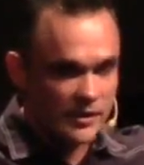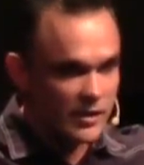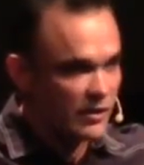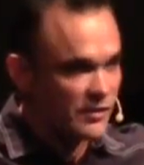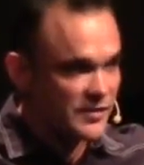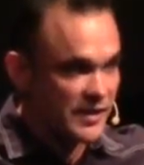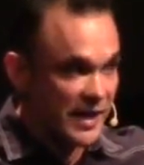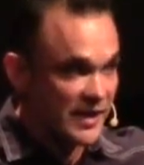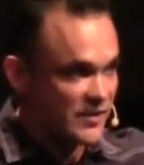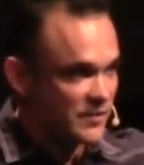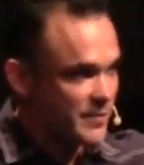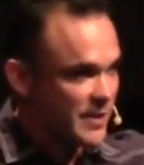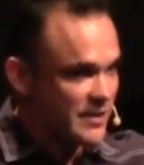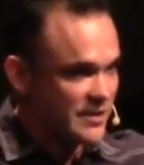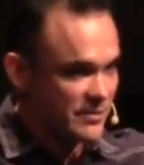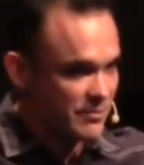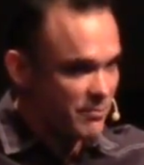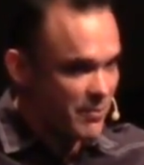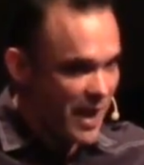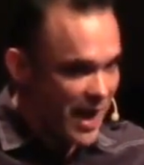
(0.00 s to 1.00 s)
You don't say, I
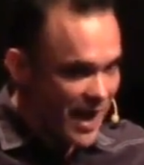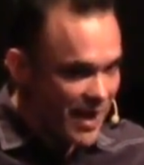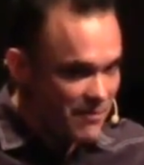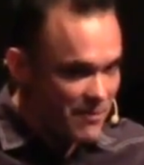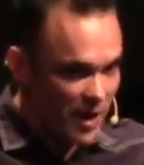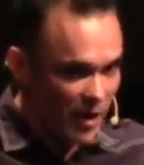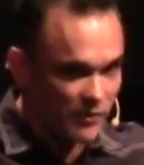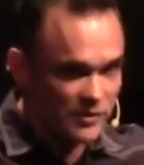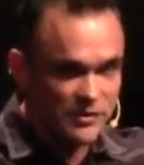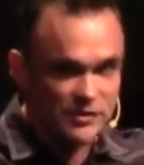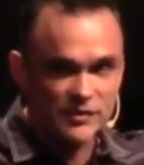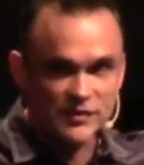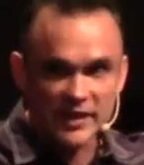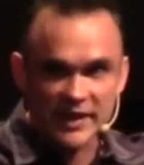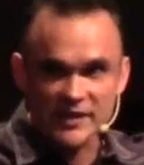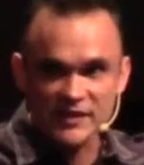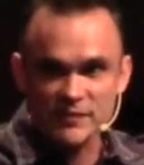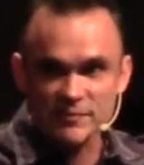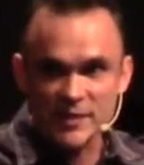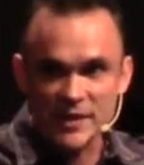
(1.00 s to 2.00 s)
speak to my mountain. You say,
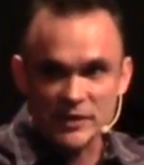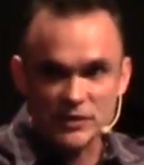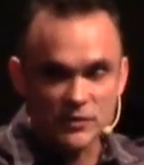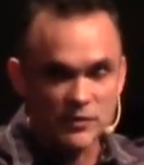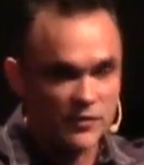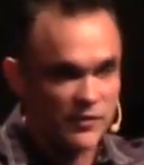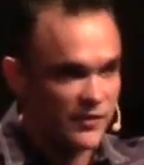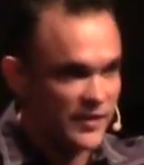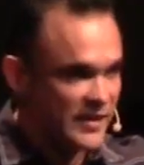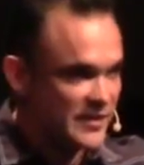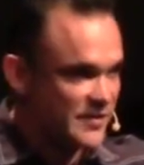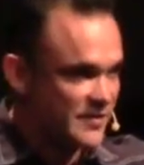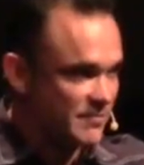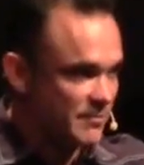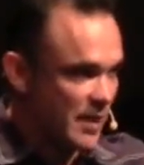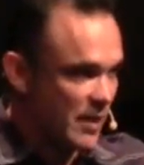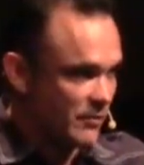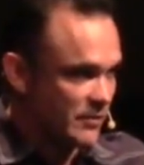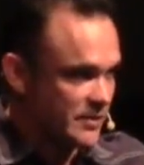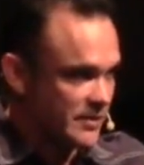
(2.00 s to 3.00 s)
I speak to this
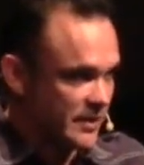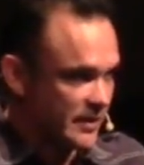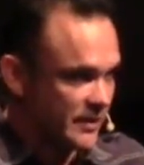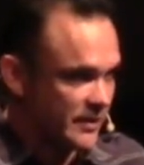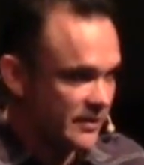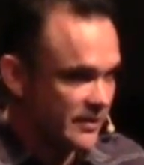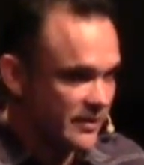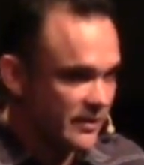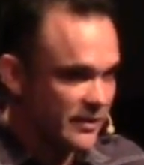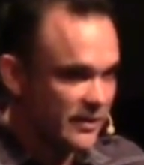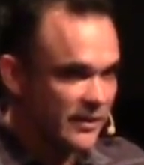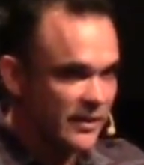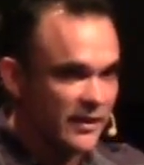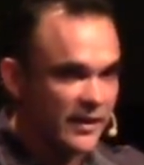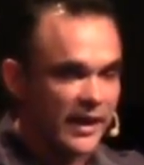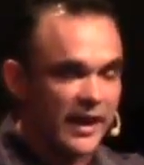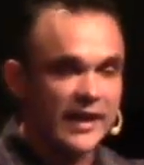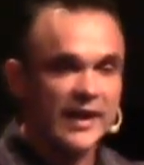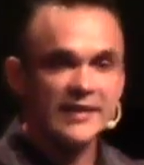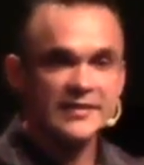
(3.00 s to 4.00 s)
mountain,
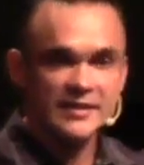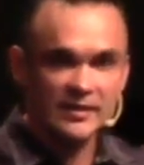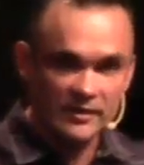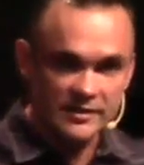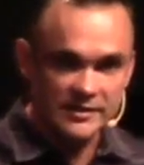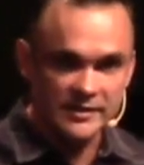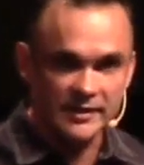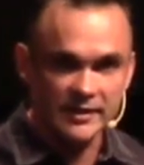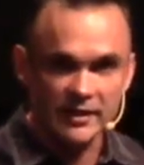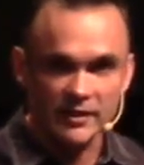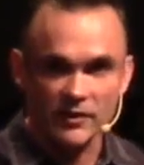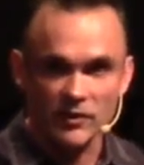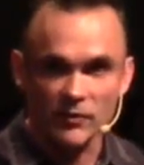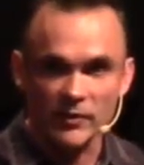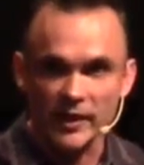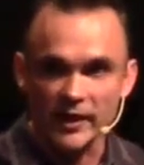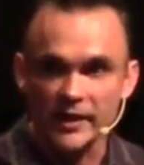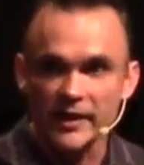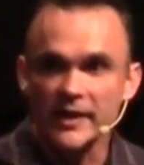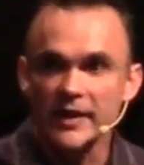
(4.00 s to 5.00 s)
and I tell it to get out of the
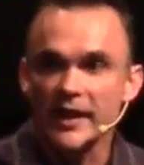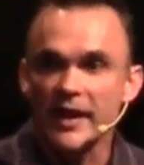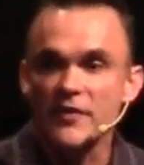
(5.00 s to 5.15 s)
way.